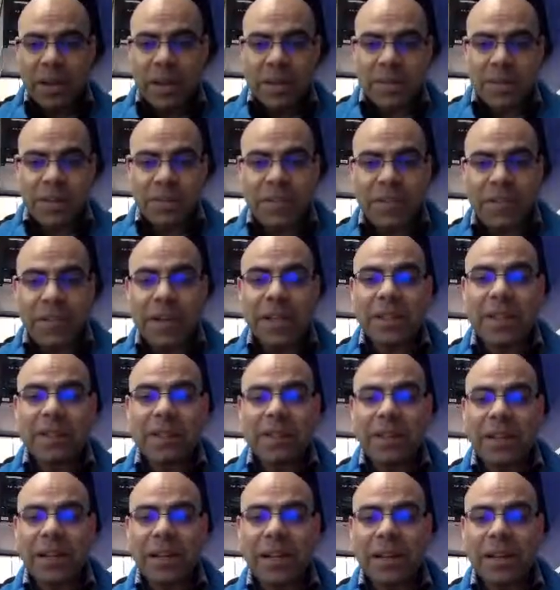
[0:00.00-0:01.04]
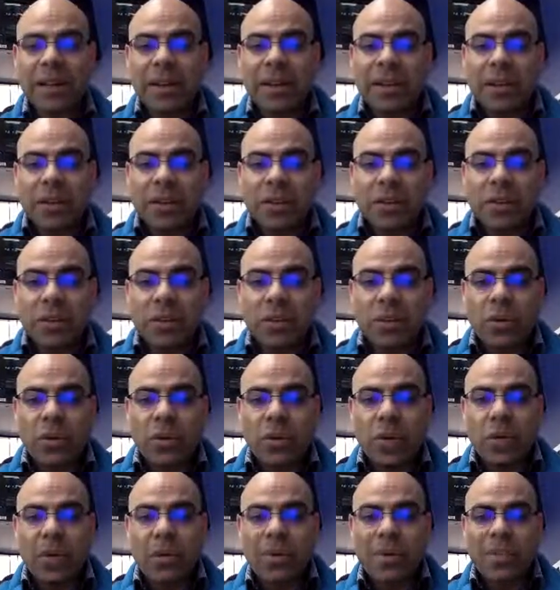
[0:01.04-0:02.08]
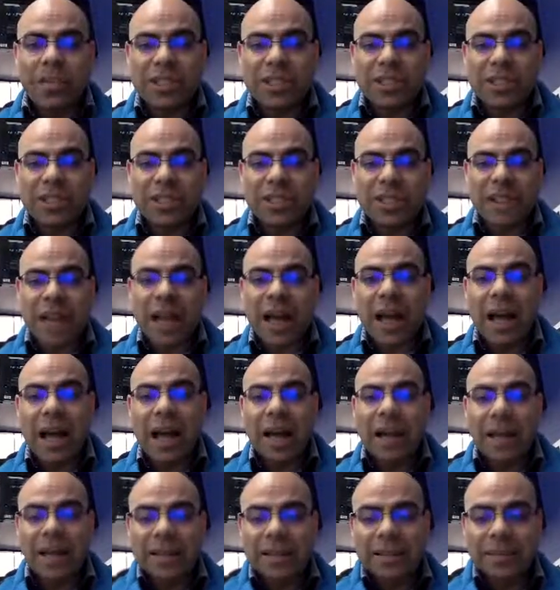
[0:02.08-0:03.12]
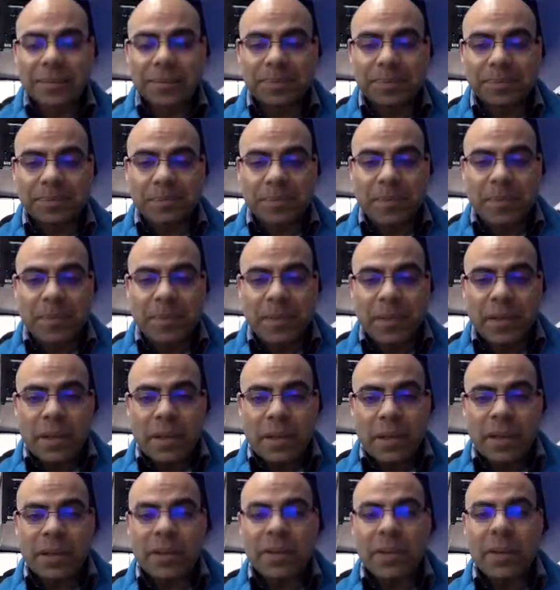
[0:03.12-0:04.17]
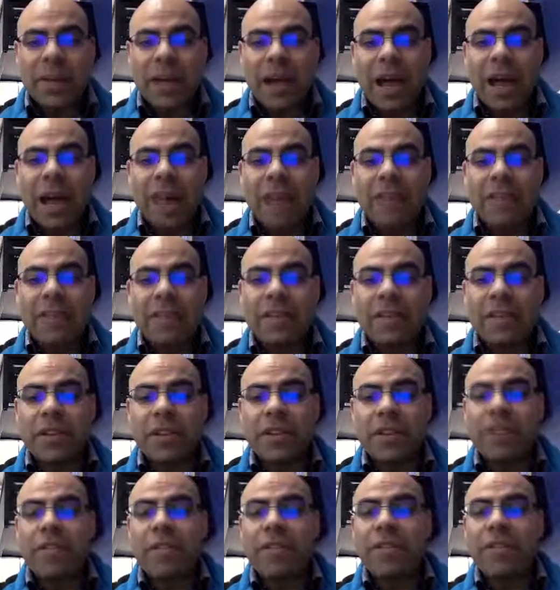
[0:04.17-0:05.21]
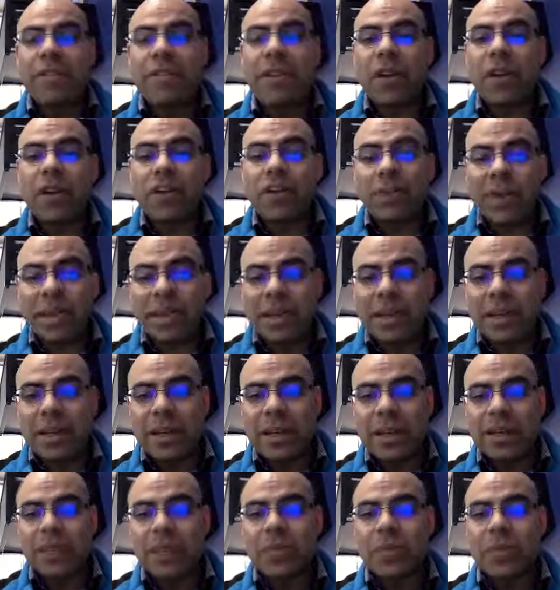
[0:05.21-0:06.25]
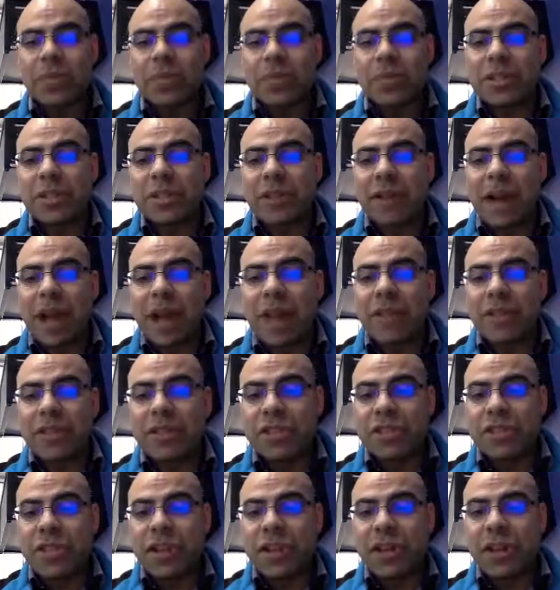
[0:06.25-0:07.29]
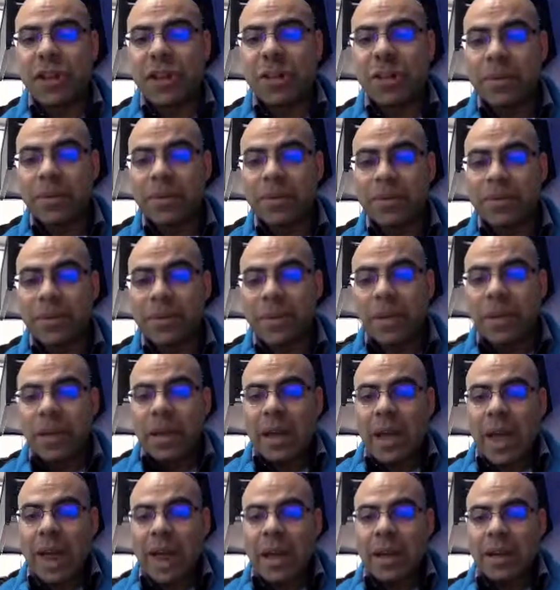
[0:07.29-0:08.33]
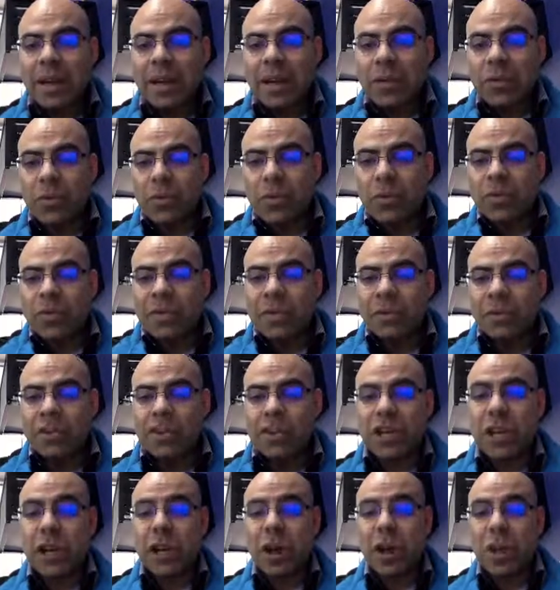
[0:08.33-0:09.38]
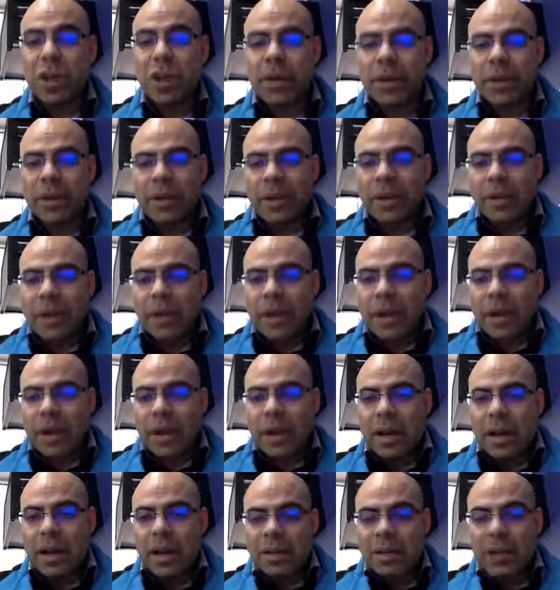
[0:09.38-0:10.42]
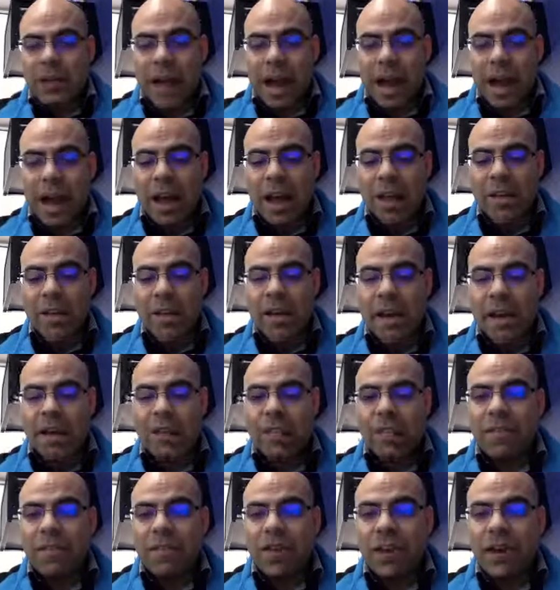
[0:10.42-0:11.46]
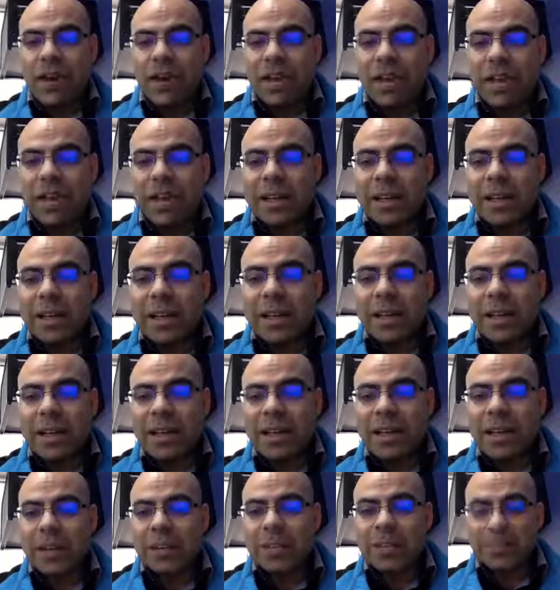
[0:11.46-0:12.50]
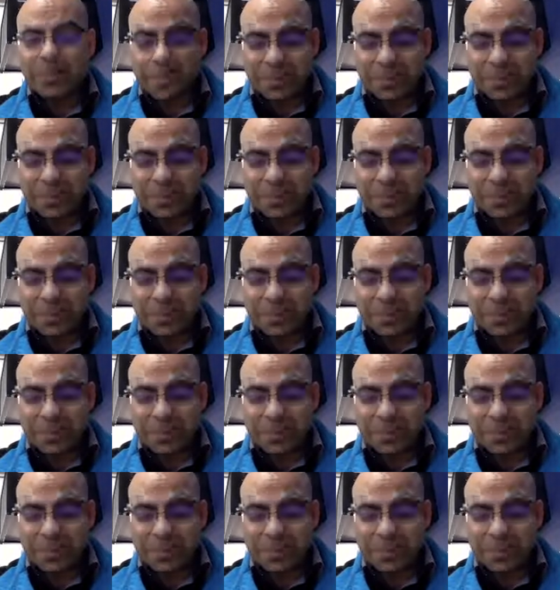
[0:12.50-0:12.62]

So effectively, your composition task is going to have the following instruments. You're going to have a cello, and then, oops, not cello, and you're going to have a violin over here,